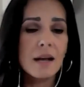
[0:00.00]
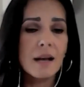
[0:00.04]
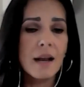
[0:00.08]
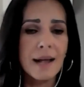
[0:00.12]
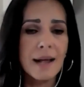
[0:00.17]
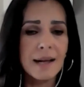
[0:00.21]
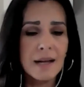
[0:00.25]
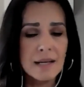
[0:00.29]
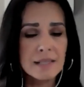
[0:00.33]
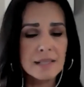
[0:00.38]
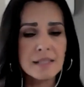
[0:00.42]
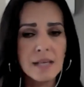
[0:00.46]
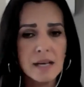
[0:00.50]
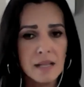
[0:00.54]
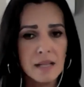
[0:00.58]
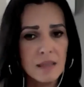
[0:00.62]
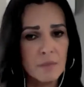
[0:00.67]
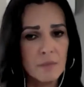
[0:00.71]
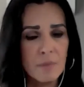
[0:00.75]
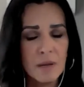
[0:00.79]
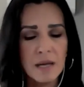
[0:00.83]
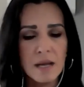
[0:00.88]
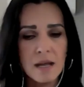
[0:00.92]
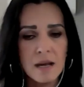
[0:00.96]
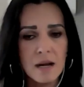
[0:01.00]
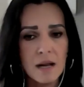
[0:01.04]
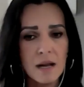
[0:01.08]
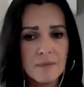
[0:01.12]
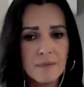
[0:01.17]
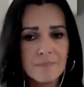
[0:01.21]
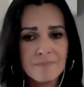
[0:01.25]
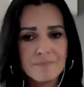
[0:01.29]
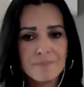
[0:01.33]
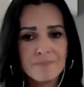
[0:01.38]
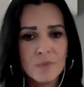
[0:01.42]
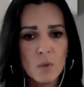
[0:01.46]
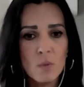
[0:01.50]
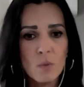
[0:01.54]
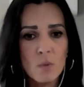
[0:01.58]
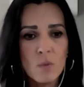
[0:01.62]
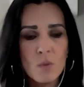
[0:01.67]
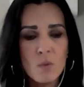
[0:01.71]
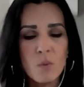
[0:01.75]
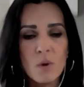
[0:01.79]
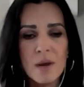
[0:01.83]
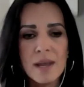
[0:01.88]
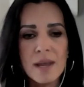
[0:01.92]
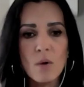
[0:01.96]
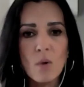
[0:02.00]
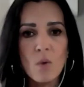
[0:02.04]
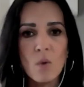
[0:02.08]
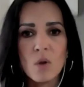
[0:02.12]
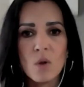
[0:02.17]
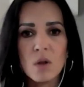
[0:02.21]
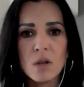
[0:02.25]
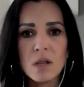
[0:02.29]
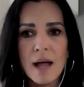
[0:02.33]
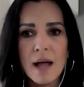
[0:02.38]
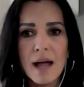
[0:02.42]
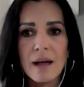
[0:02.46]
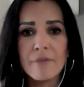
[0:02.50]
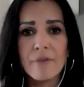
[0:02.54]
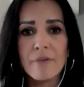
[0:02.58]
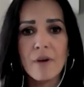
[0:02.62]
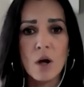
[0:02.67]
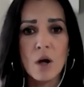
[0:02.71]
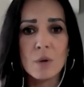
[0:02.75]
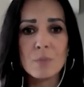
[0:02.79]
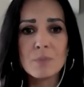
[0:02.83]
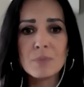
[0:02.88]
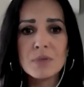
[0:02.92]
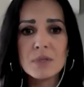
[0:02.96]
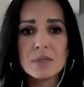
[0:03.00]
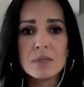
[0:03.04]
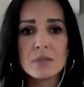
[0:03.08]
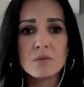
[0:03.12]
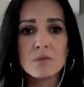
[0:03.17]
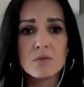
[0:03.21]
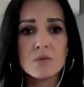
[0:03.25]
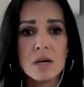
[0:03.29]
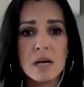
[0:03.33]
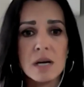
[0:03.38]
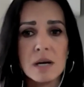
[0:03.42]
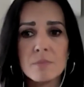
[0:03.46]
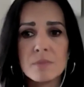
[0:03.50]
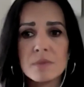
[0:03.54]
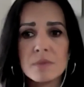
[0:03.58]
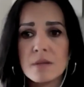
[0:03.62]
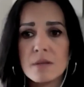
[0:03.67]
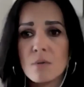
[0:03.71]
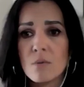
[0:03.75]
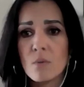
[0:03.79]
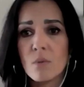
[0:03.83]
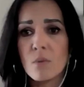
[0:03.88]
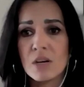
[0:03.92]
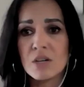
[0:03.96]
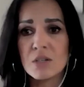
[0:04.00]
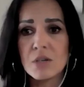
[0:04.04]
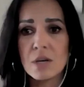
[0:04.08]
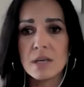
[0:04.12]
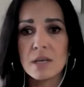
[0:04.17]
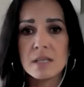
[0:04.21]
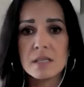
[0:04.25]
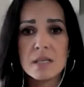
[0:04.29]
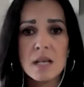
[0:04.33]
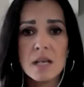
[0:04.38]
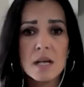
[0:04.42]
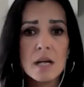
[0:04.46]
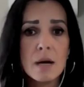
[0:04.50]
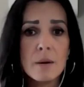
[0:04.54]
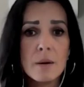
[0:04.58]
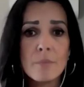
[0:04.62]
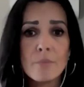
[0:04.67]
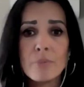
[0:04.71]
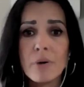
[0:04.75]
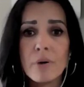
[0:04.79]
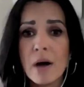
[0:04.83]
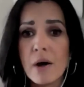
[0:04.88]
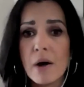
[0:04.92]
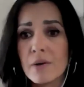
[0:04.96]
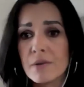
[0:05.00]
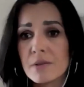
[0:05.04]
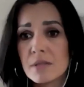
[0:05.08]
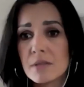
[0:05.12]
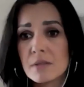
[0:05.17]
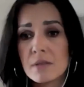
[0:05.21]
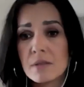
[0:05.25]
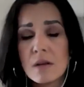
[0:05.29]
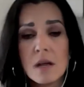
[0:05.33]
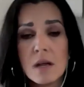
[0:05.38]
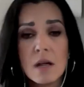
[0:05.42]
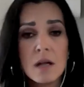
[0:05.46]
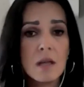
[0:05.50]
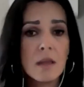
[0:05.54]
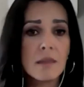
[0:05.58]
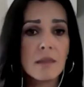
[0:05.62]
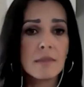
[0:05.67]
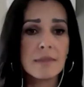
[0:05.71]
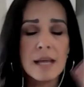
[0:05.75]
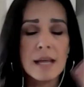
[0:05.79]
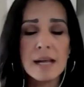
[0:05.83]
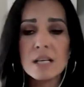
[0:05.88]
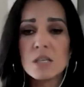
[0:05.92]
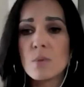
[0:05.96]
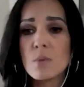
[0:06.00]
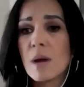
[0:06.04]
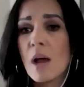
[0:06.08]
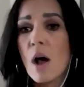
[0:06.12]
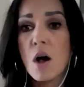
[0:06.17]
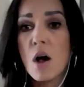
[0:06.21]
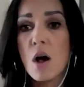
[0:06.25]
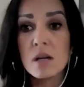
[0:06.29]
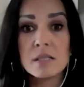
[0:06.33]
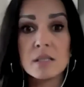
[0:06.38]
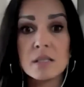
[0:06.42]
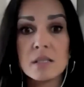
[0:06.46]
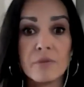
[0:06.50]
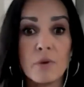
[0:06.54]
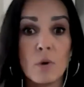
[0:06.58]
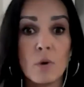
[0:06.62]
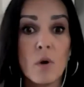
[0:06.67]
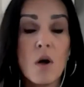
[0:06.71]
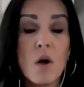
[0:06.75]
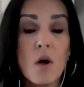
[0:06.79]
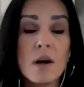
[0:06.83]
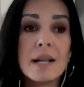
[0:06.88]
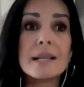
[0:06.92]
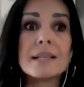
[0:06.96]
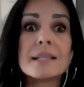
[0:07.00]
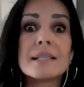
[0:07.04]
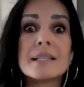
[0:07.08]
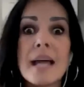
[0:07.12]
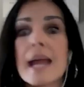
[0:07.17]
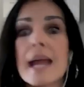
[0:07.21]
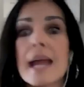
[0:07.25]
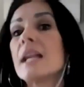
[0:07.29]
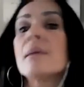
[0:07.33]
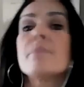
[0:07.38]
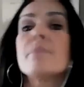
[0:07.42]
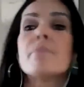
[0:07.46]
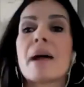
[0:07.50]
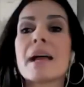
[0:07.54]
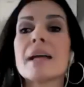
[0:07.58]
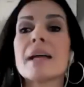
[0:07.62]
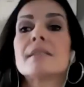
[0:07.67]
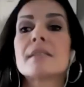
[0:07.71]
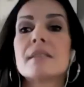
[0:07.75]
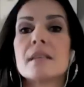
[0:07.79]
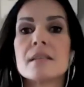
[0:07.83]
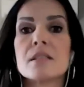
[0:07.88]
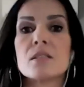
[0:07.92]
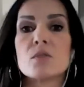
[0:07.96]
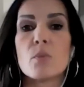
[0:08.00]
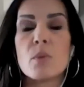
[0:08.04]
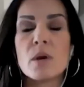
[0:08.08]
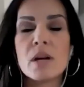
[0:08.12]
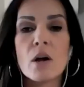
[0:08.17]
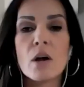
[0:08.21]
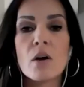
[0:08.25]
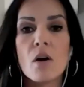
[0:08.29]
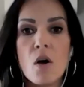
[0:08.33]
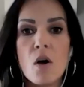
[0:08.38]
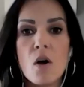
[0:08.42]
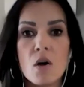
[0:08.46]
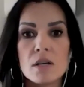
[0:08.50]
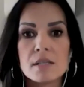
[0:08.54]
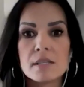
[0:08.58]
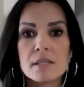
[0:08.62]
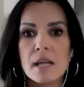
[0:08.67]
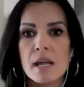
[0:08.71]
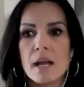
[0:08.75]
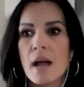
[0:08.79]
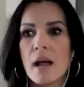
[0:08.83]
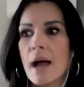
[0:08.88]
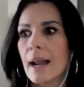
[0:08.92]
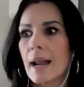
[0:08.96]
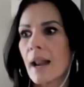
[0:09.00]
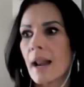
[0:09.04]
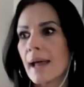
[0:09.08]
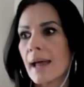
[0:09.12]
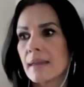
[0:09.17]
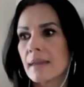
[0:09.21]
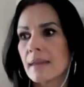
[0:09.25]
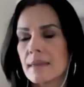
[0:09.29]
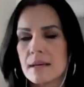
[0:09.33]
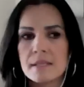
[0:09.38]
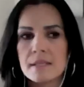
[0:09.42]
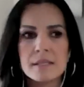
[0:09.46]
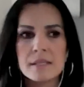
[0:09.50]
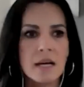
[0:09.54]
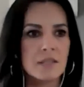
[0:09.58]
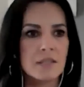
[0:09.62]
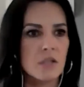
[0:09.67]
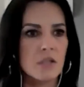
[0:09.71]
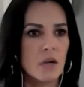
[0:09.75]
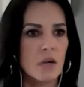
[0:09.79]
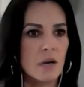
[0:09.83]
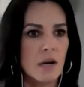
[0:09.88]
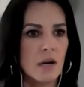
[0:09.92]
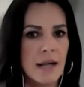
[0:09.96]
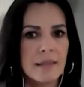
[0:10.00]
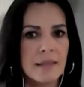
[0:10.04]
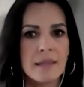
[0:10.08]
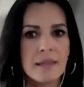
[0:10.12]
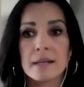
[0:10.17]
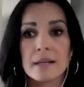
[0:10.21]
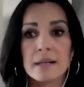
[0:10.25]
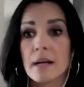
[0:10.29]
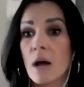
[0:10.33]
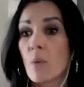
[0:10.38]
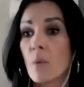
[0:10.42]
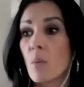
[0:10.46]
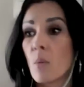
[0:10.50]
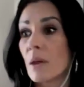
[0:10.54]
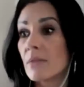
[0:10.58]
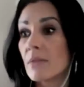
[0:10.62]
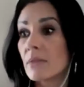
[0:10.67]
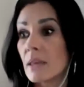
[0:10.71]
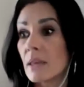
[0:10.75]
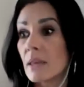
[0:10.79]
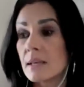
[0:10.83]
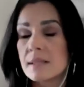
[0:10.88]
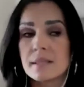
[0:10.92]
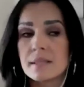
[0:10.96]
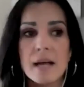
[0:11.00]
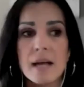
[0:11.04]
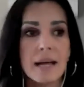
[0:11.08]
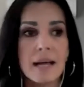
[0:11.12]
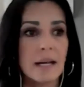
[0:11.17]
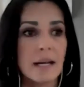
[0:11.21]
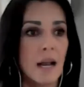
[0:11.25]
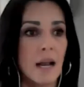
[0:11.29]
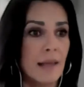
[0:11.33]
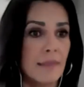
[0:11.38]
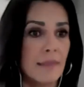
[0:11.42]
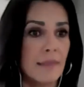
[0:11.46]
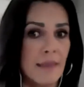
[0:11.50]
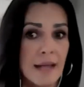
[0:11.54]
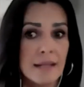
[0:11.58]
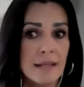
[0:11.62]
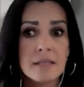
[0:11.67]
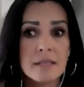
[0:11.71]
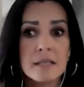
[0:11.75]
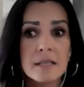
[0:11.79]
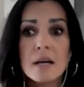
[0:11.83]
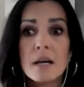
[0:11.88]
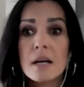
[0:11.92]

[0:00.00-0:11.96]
like I said in the beginning, we all have hopes, dreams, wishes, prayers, things we ask for on a daily basis. We are asking, I like this, I don't like that. I want this, I'd like that.